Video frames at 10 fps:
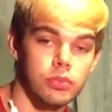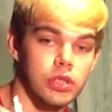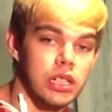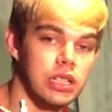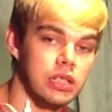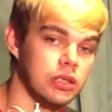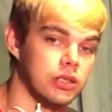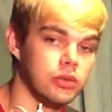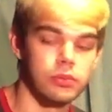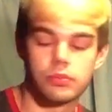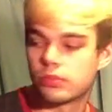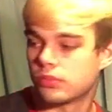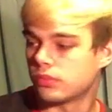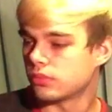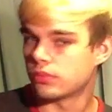bring the little
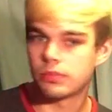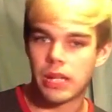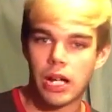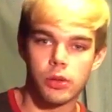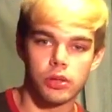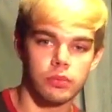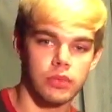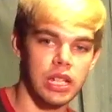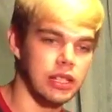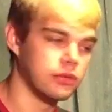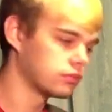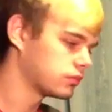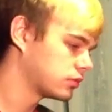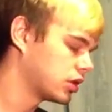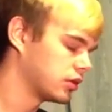power thing
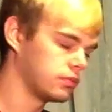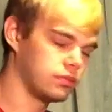to